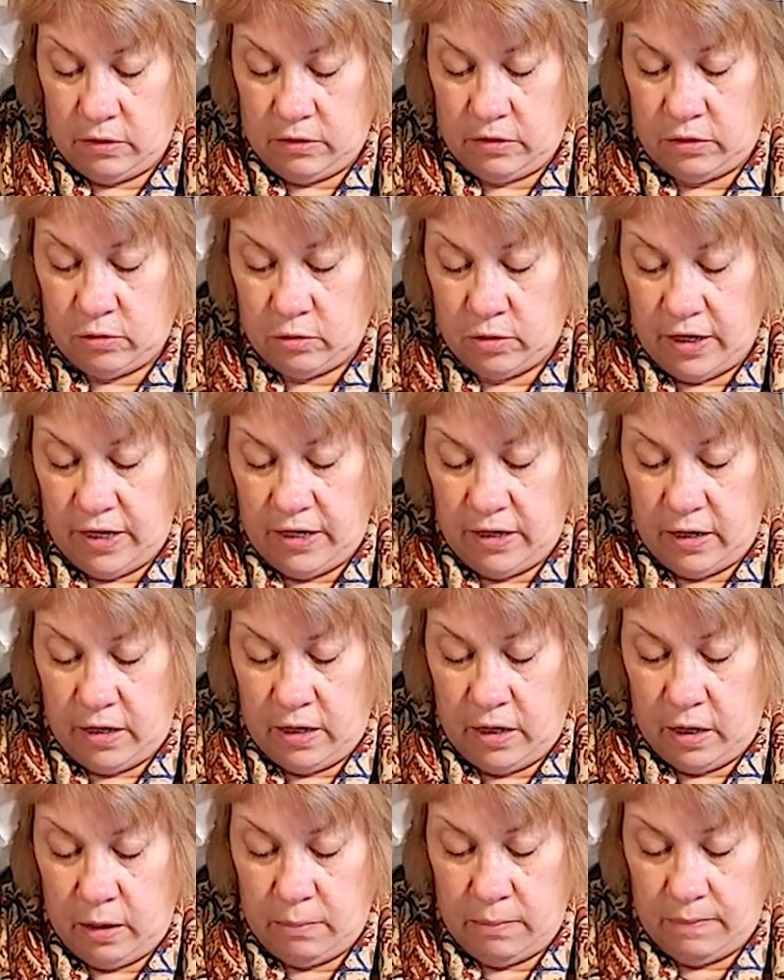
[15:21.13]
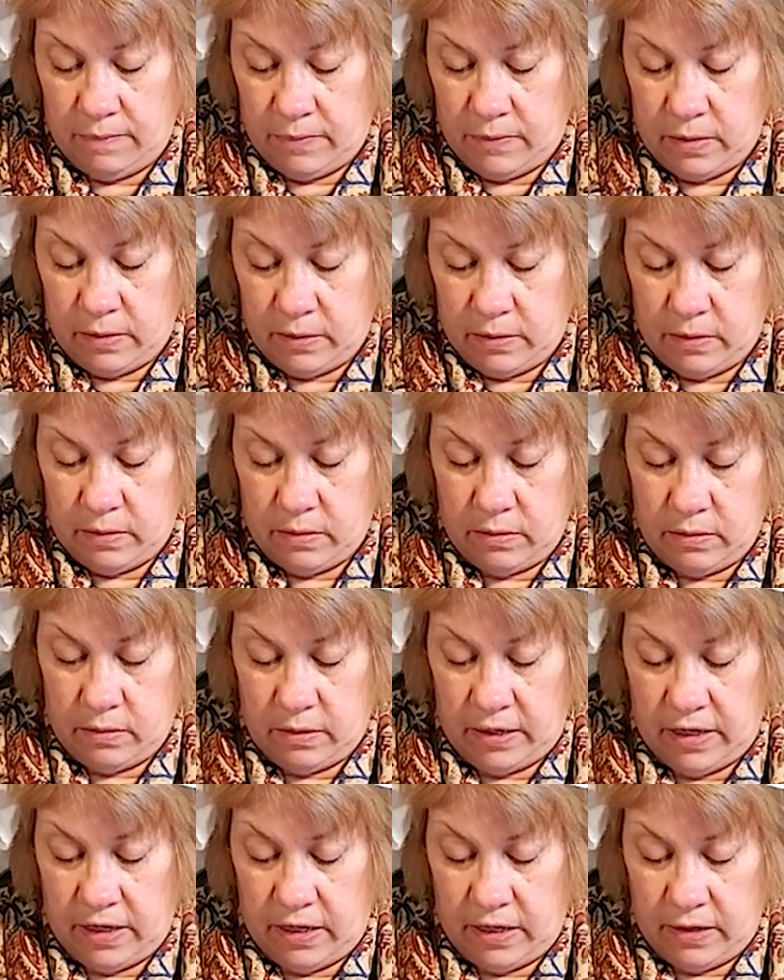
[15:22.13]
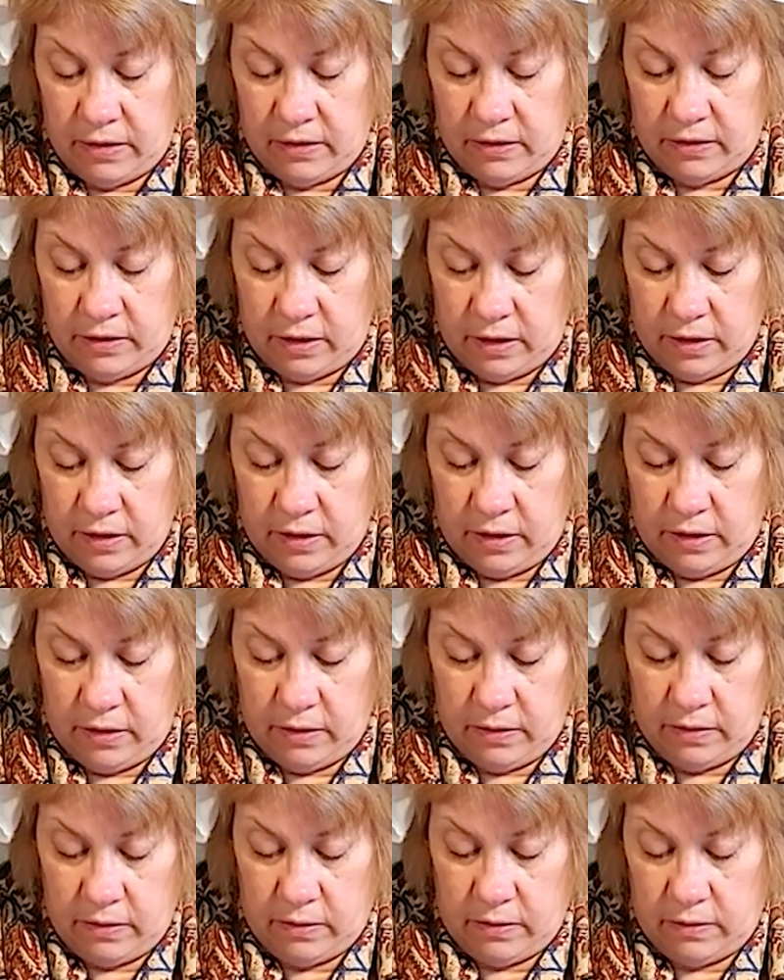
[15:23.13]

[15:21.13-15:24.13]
Straight up. And tuck it.